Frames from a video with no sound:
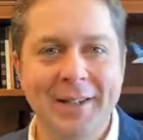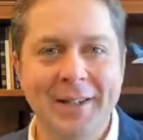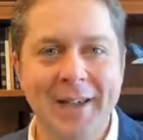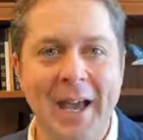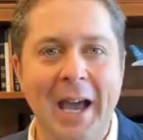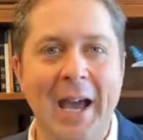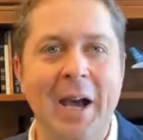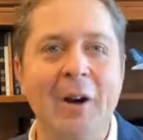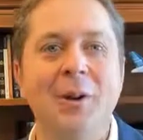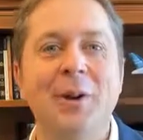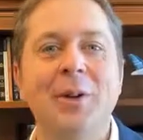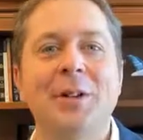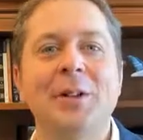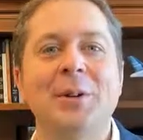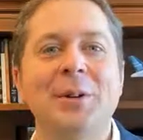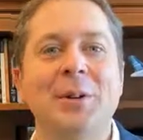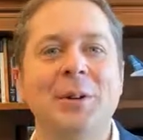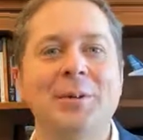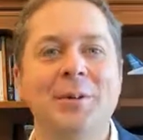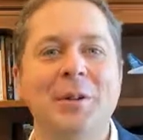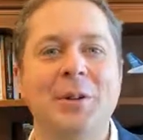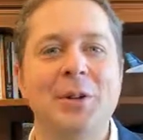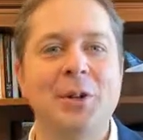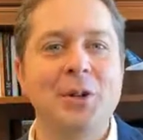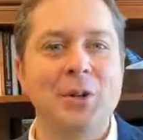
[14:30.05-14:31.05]
How could you
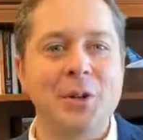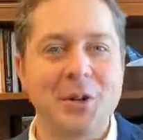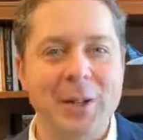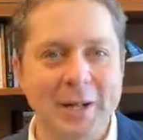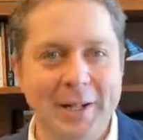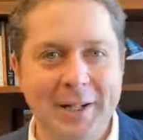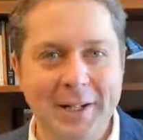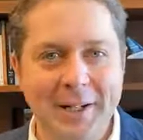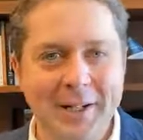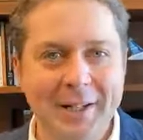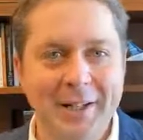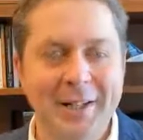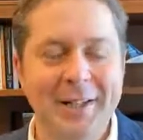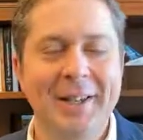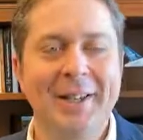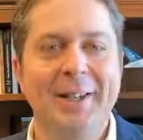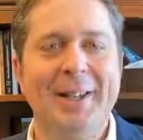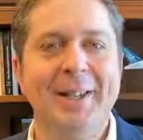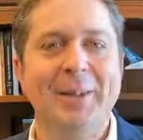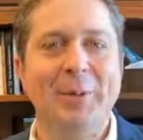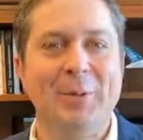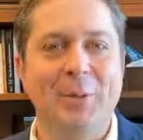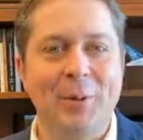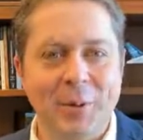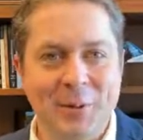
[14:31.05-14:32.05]
even treat
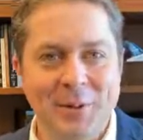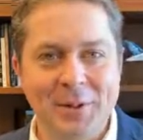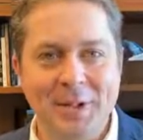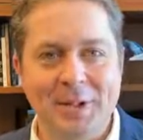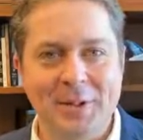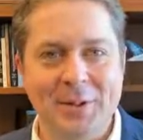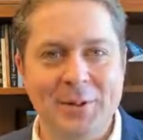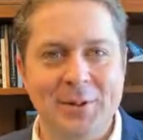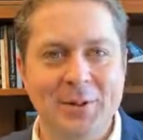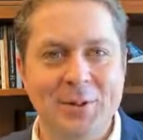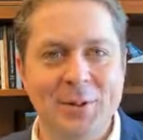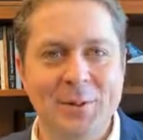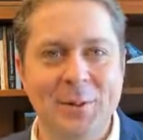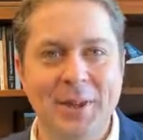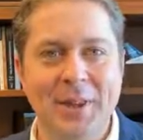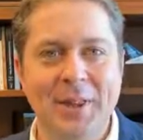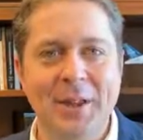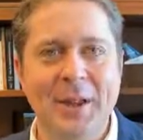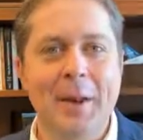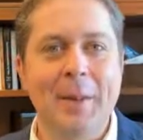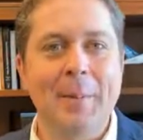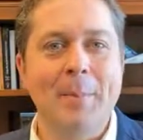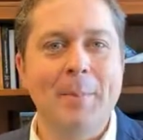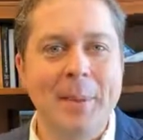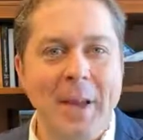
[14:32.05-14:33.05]
the protesters with
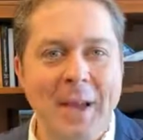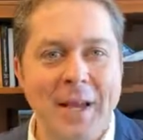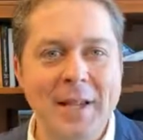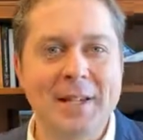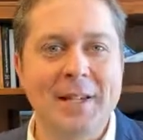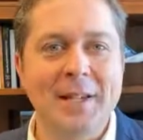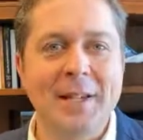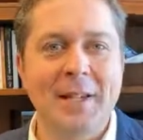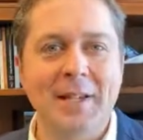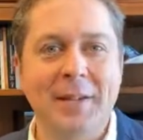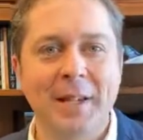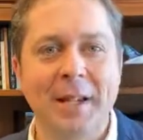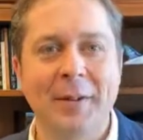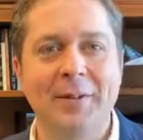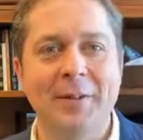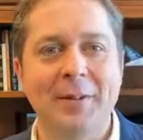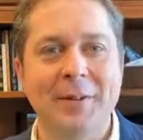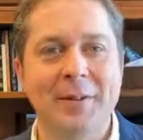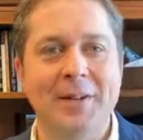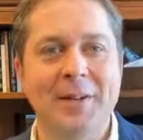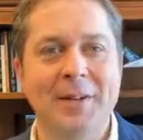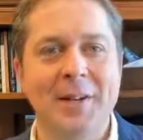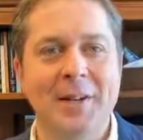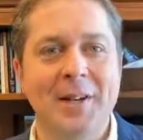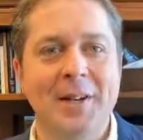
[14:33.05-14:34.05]
basic
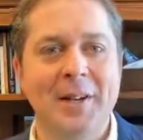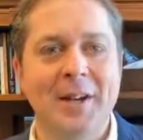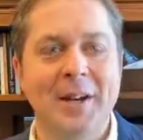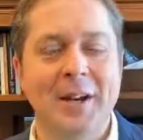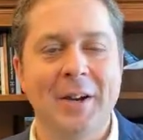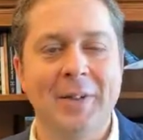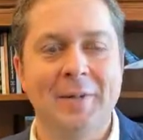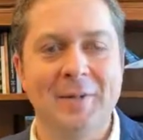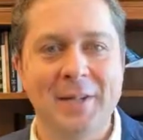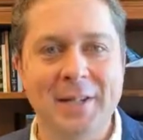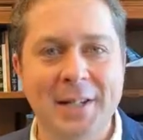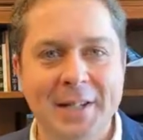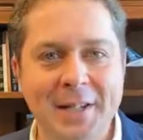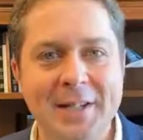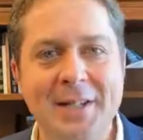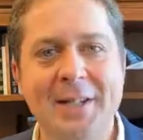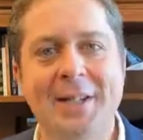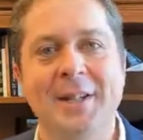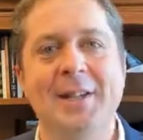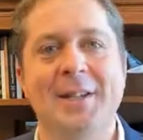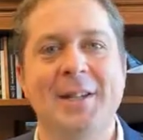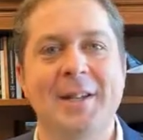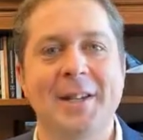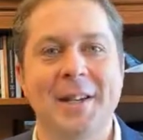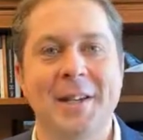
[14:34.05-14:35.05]
levels of
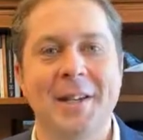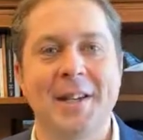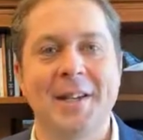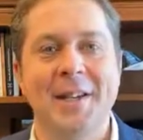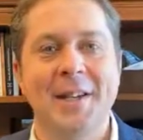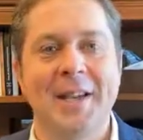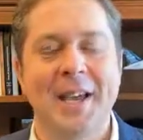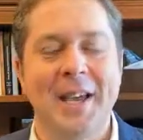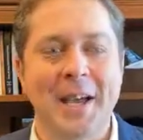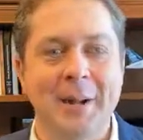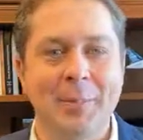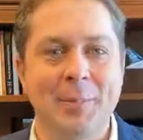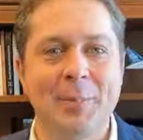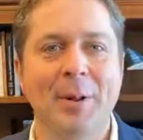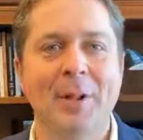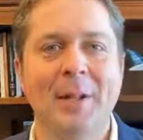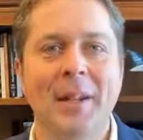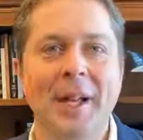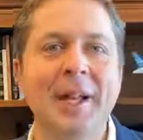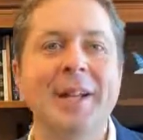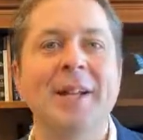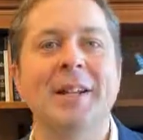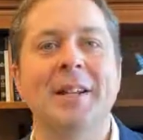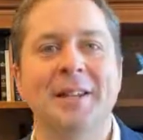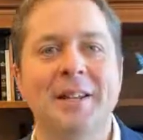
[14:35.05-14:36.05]
decency and
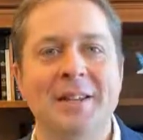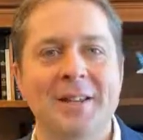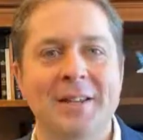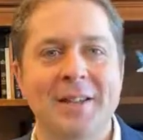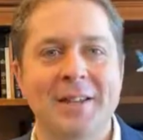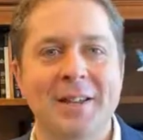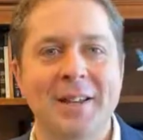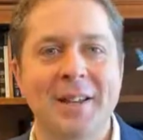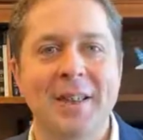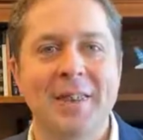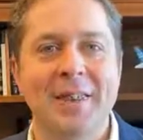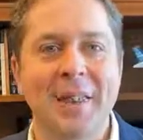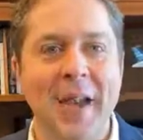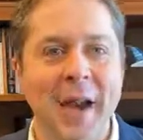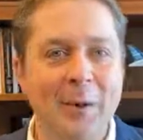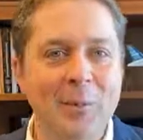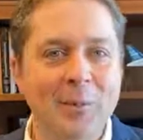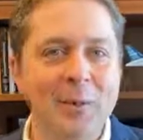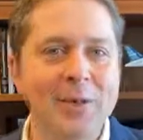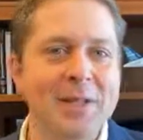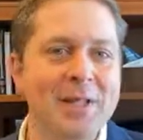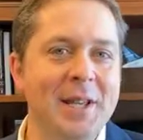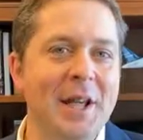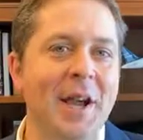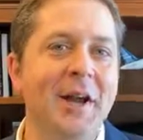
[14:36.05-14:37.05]
politeness. That
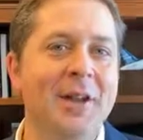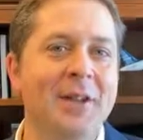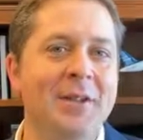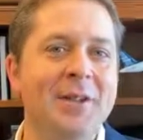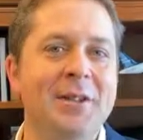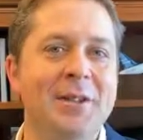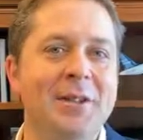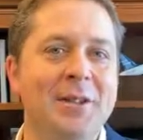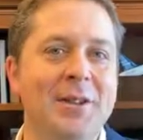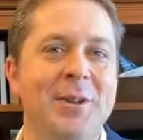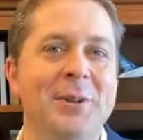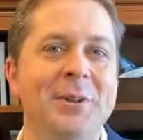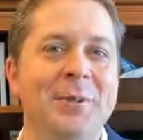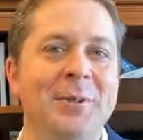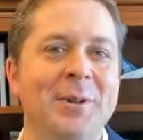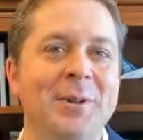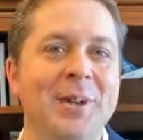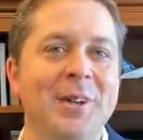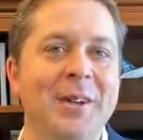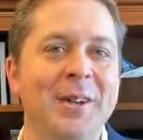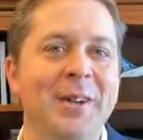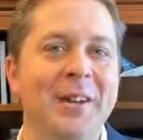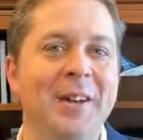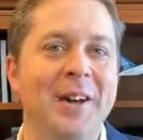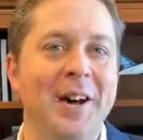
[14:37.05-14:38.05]
was the undertone
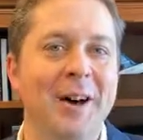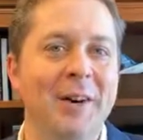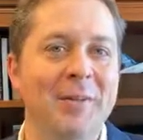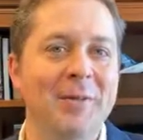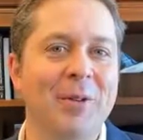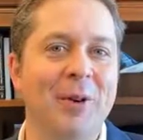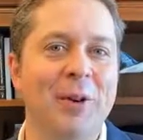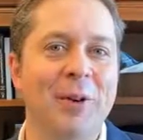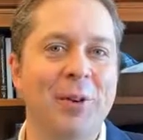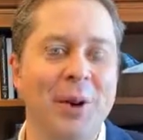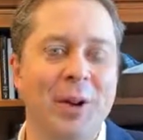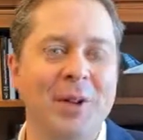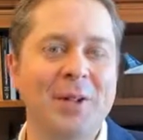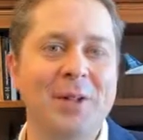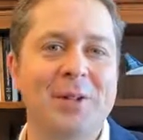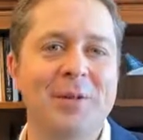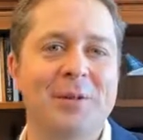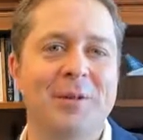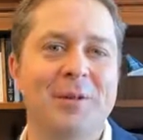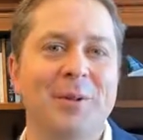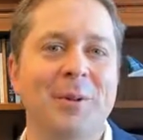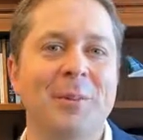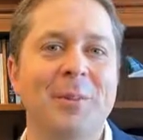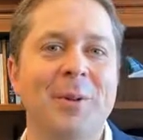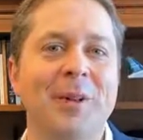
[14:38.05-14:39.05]
of the question
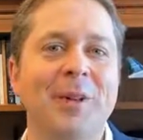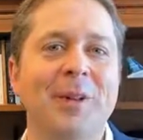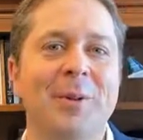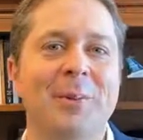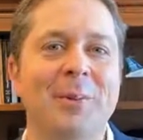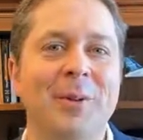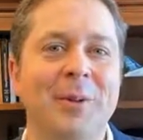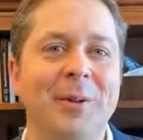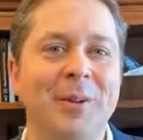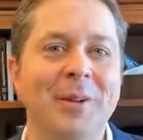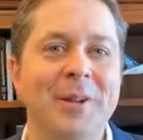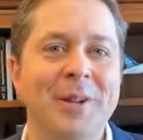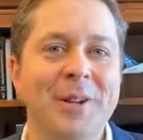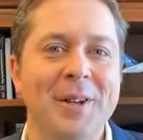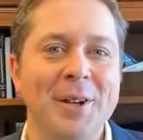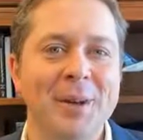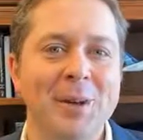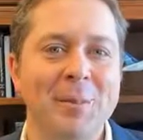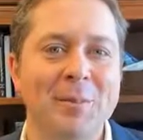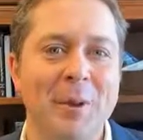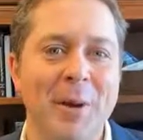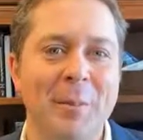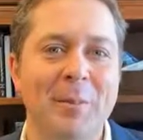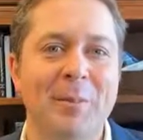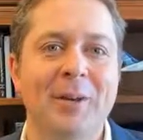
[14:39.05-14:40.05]
from the Liberal
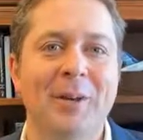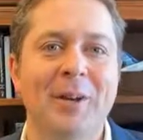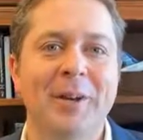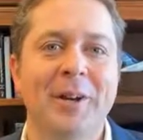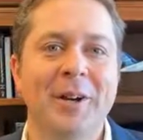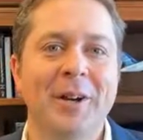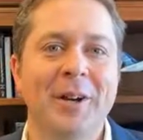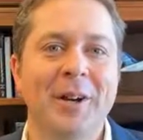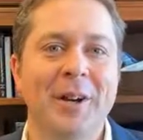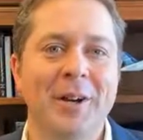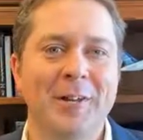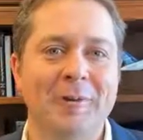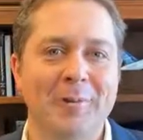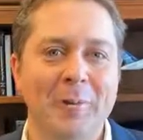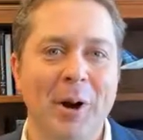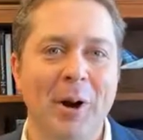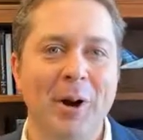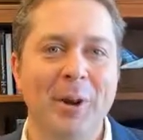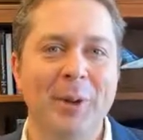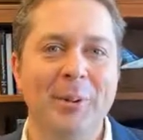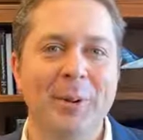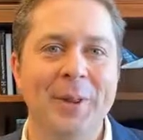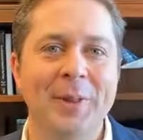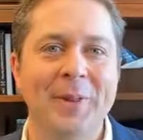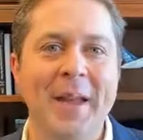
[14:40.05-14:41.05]
member of
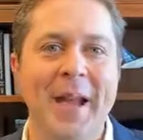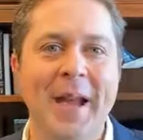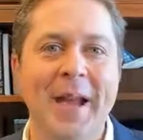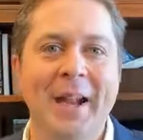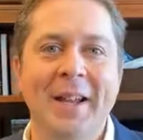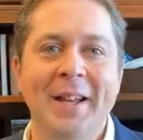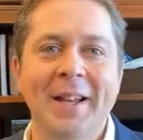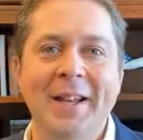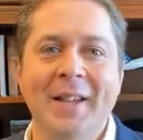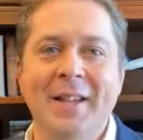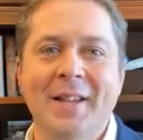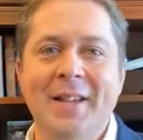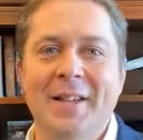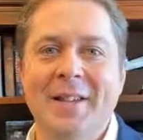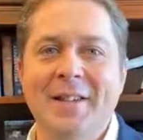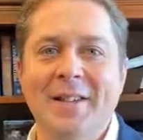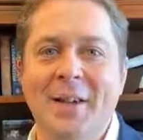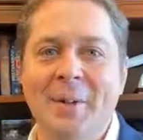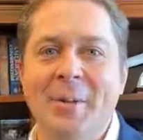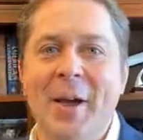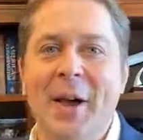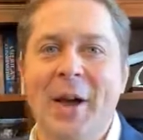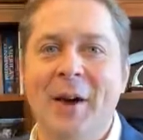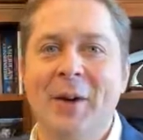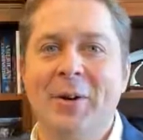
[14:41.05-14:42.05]
parliament that
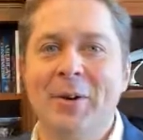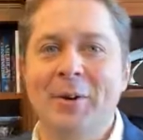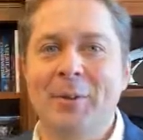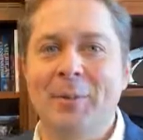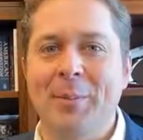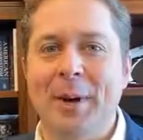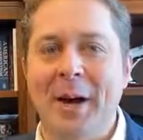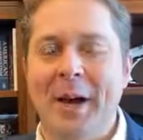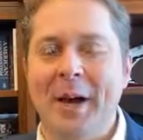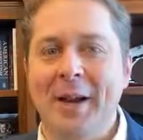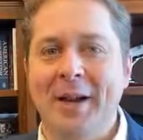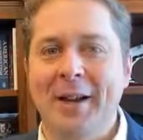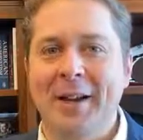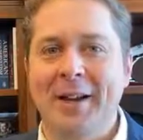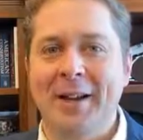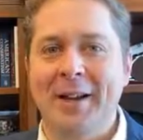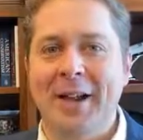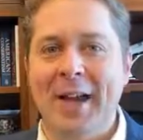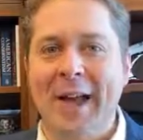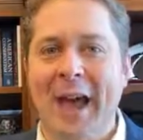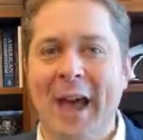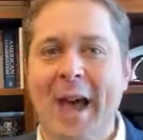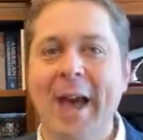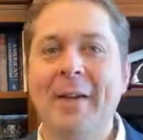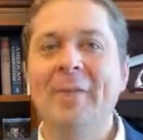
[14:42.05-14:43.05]
somehow by
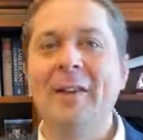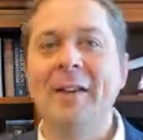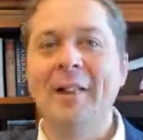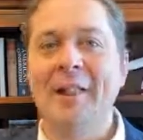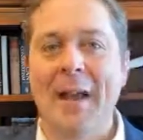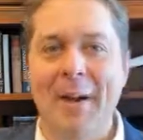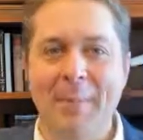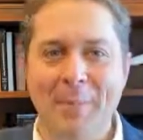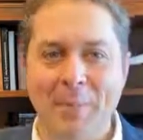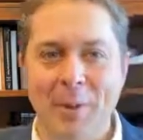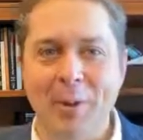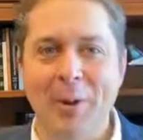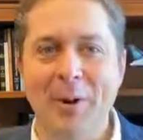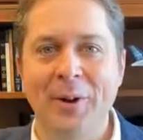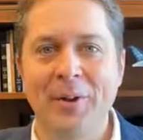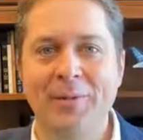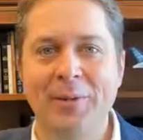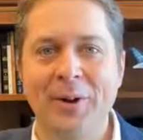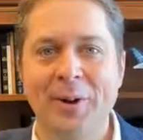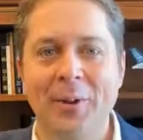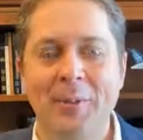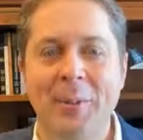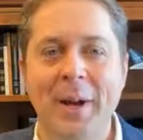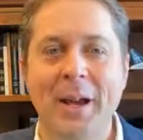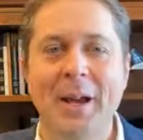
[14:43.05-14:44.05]
having that point of
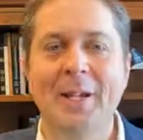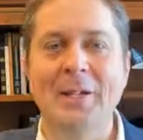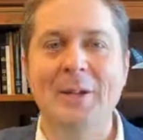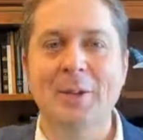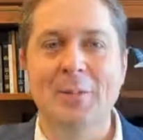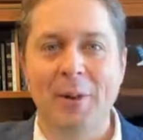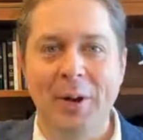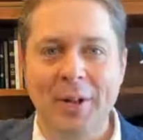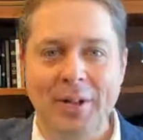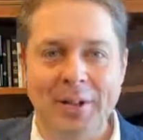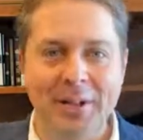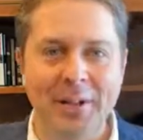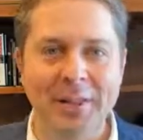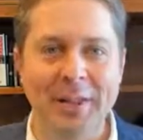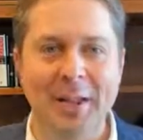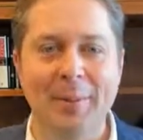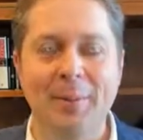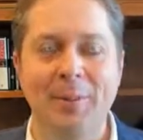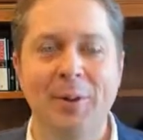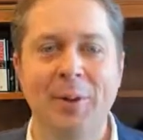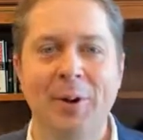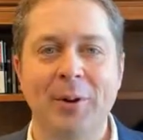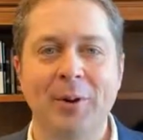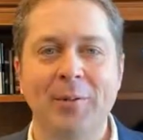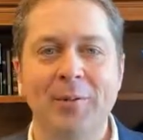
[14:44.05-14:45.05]
view, by expressing that
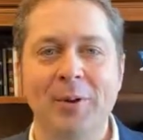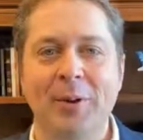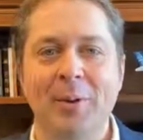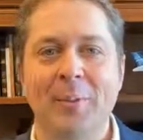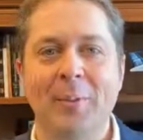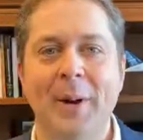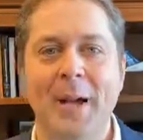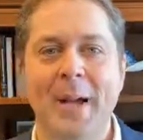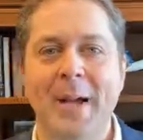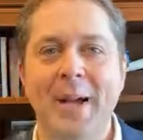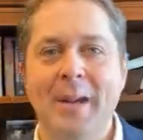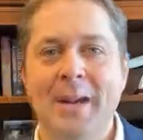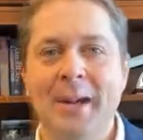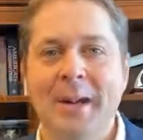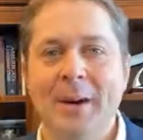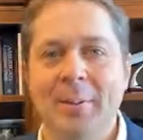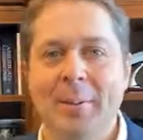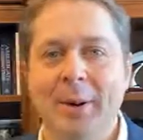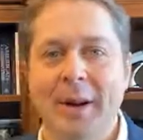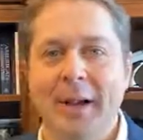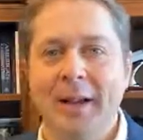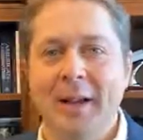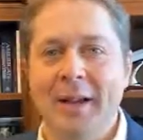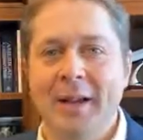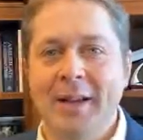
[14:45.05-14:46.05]
point of view, by,
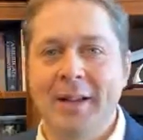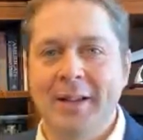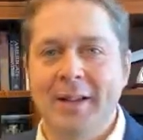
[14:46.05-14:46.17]
by